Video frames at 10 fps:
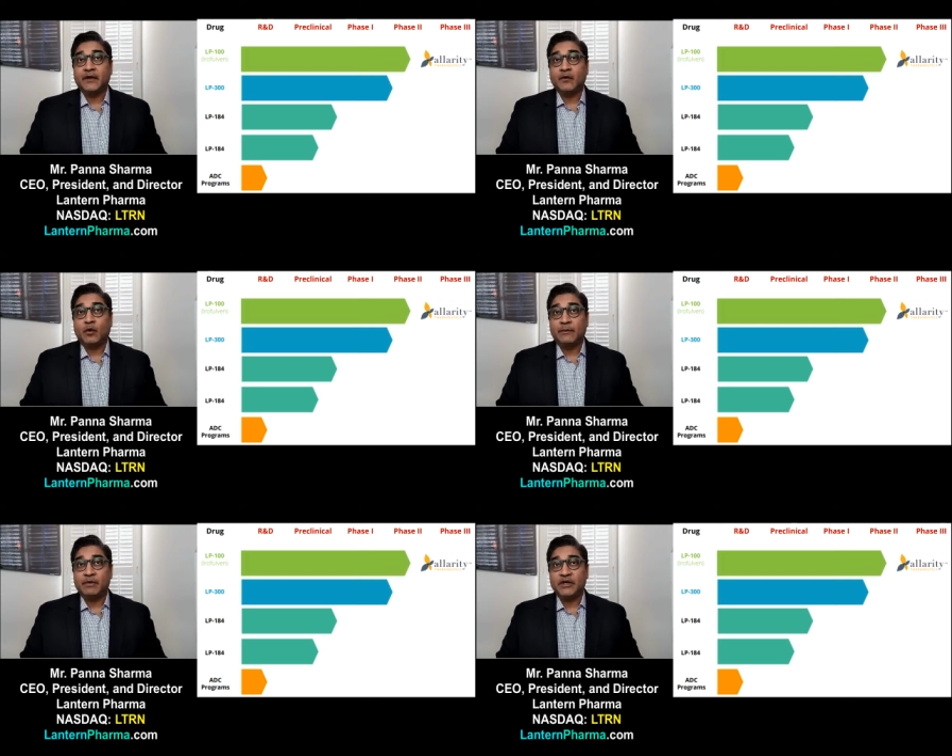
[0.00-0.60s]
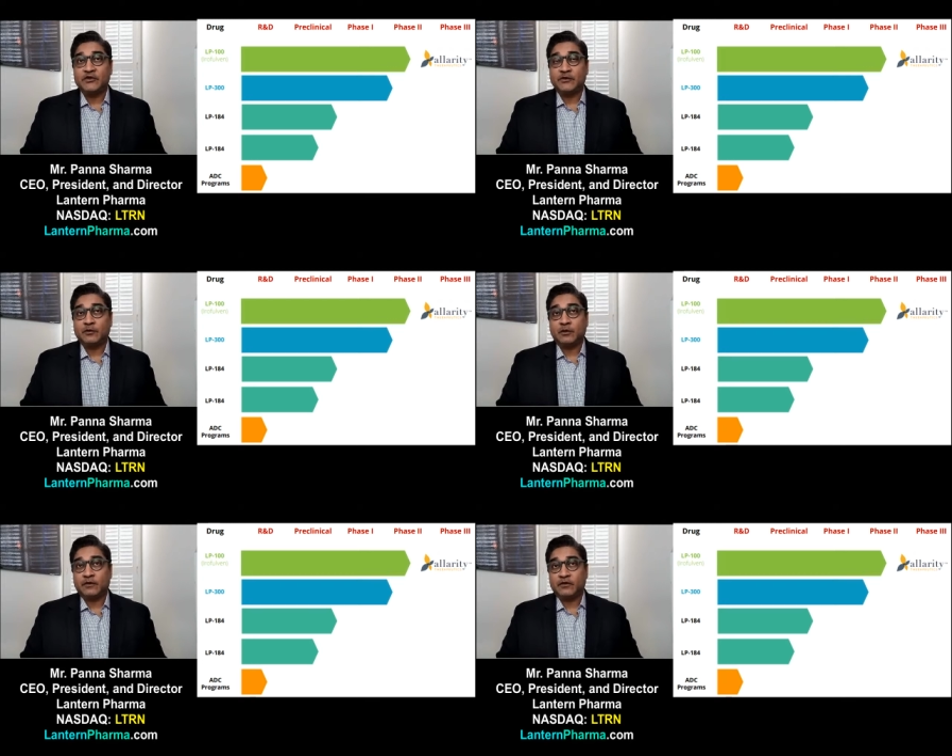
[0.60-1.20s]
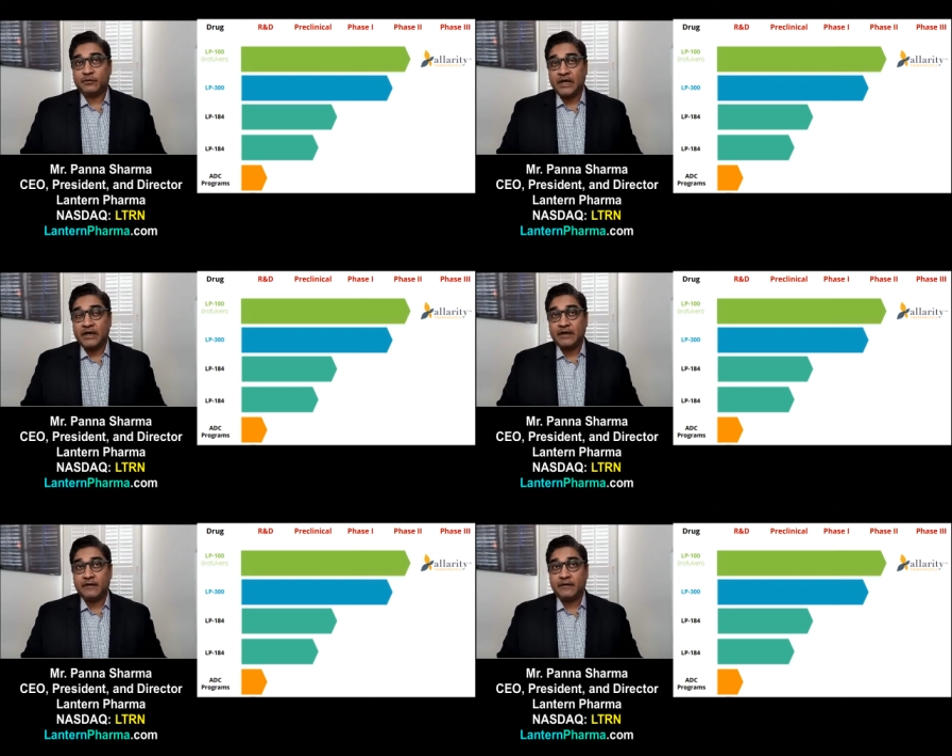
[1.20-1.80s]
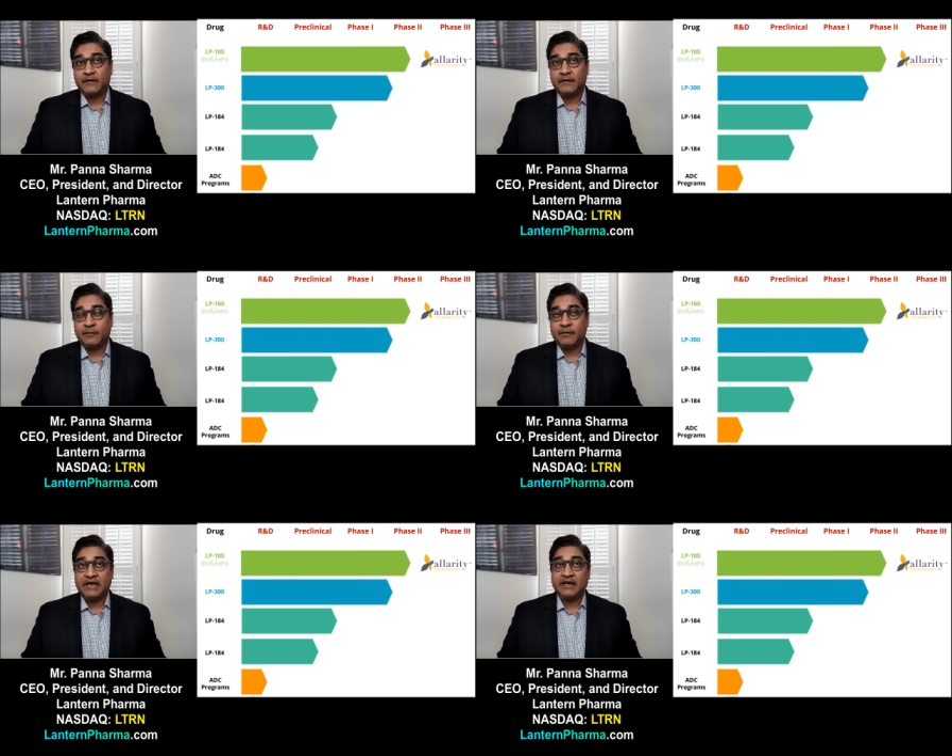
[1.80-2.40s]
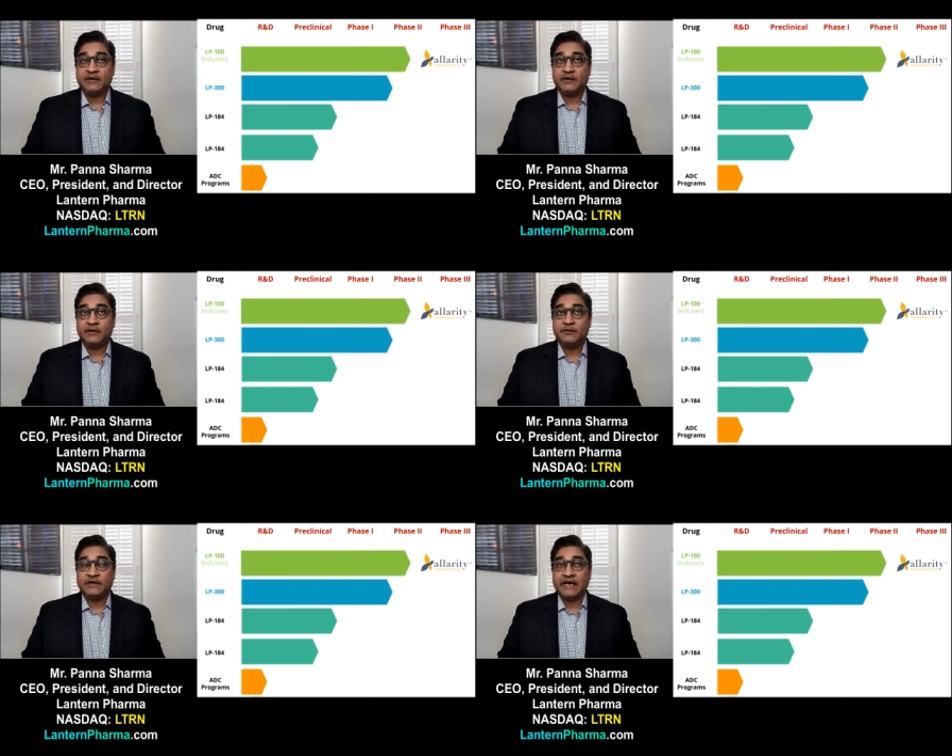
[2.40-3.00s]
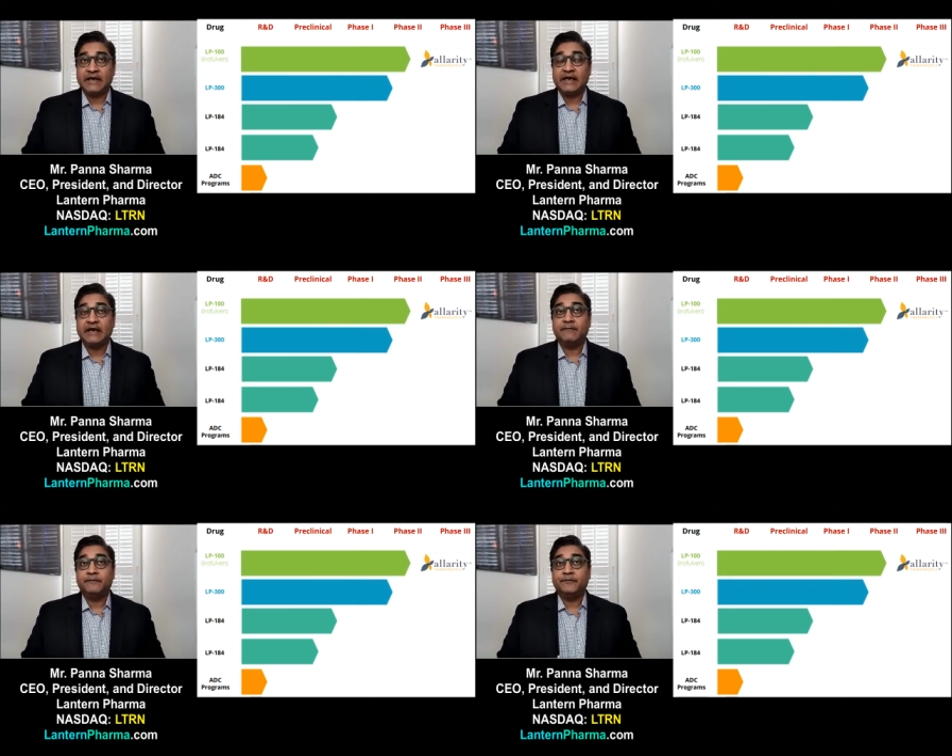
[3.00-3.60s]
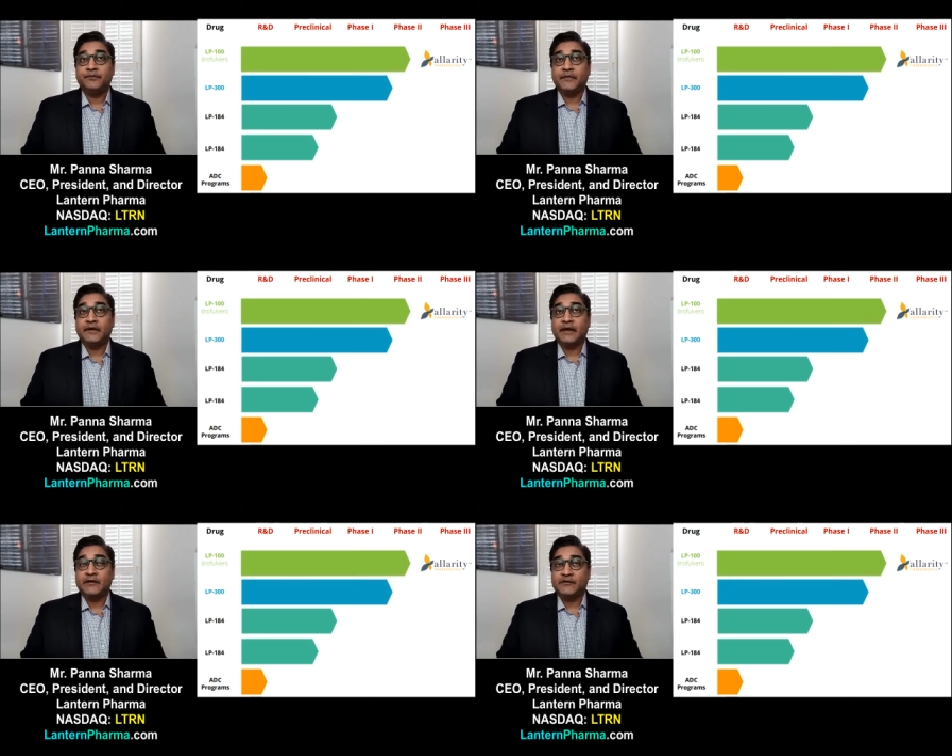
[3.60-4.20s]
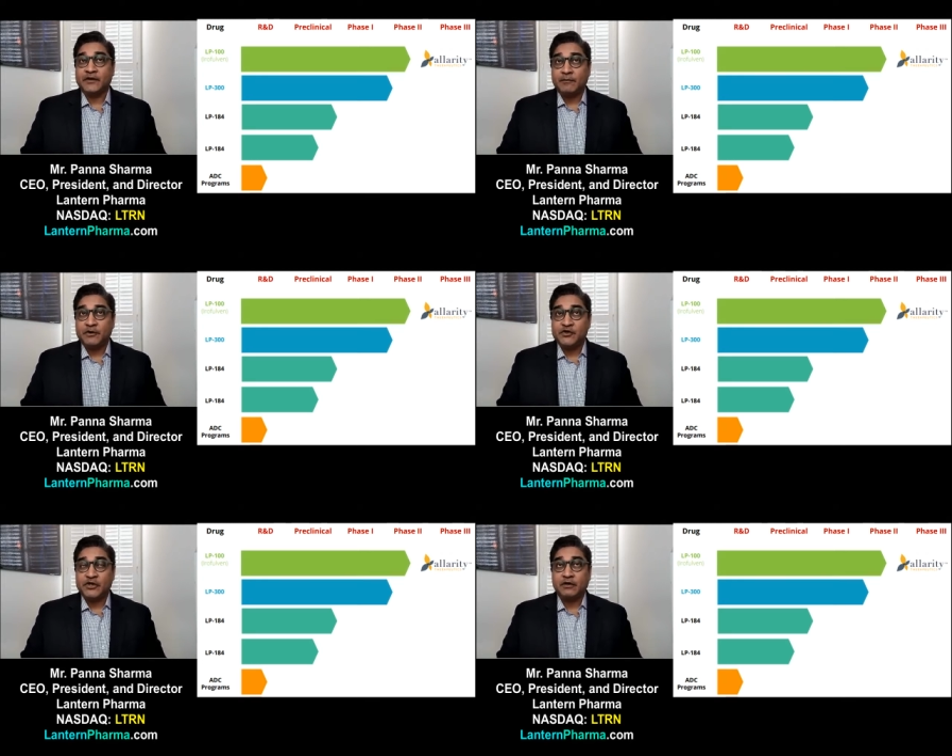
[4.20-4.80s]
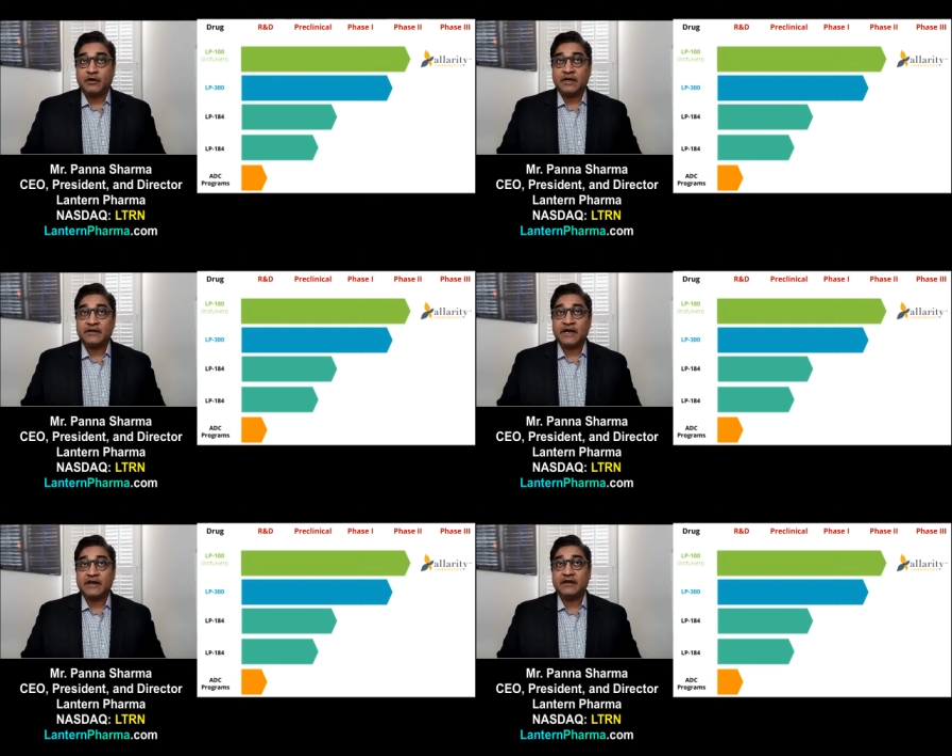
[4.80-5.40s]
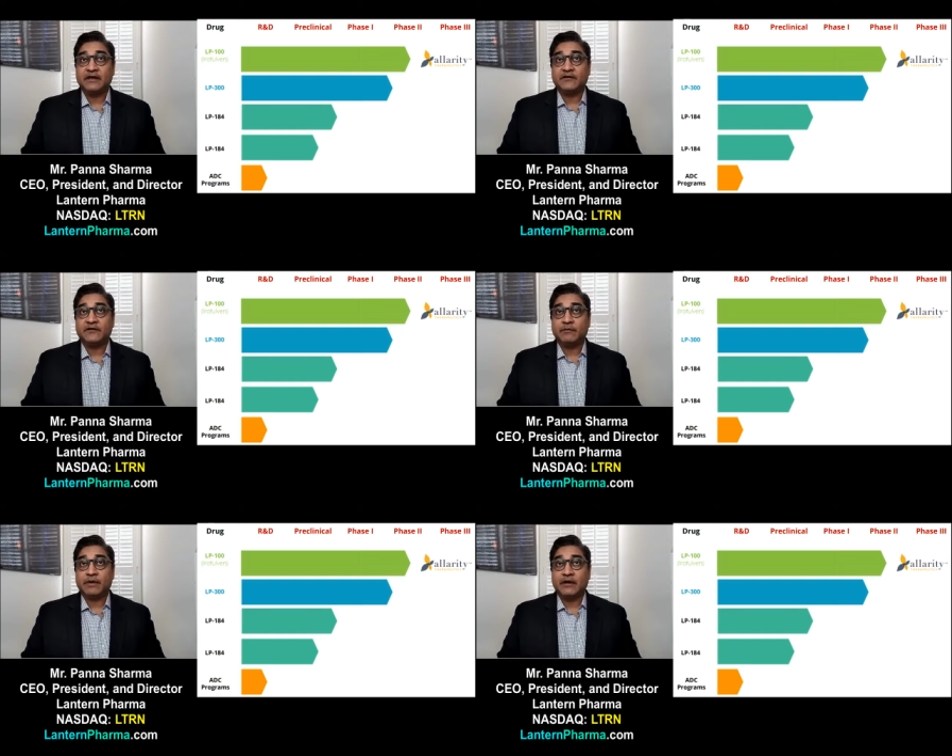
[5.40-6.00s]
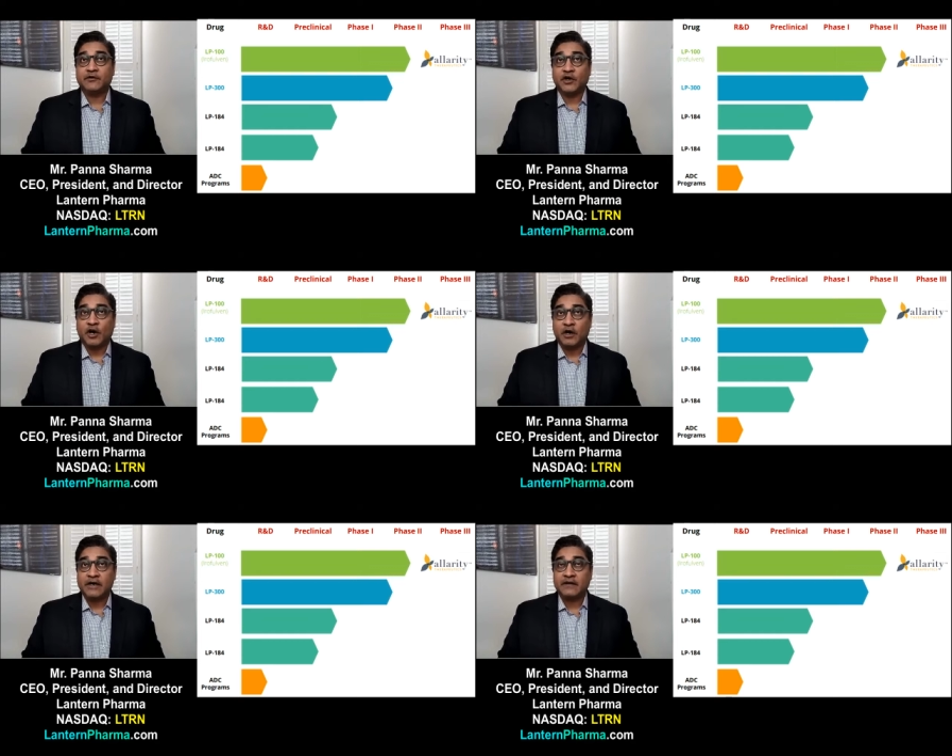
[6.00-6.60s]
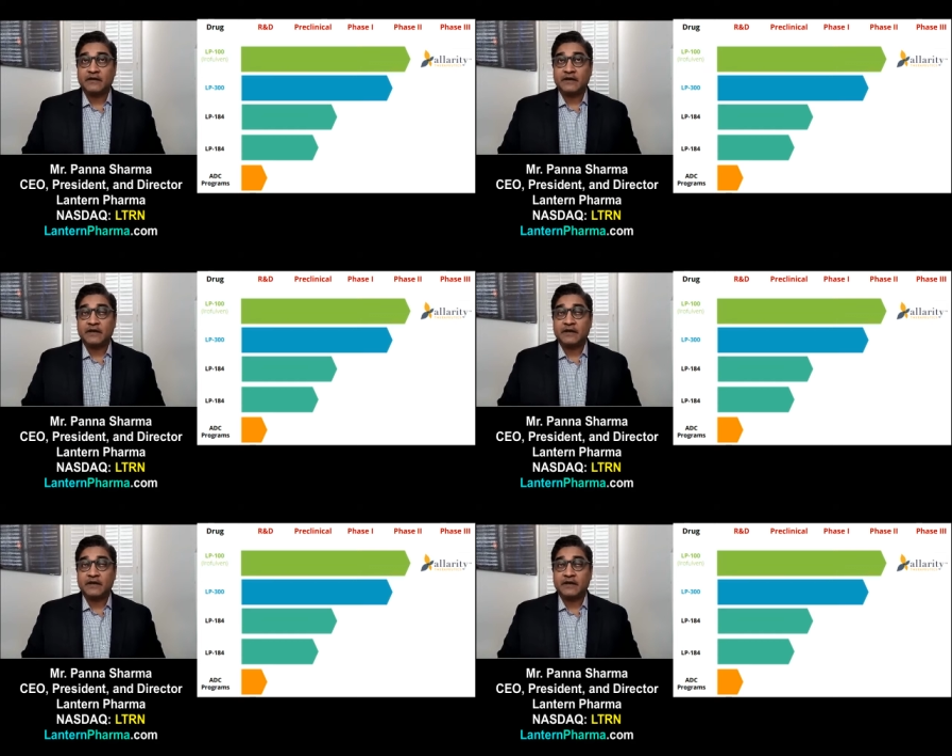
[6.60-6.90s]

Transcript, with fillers: what patients will respond. They're beginning to use data and some machine learning techniques to better target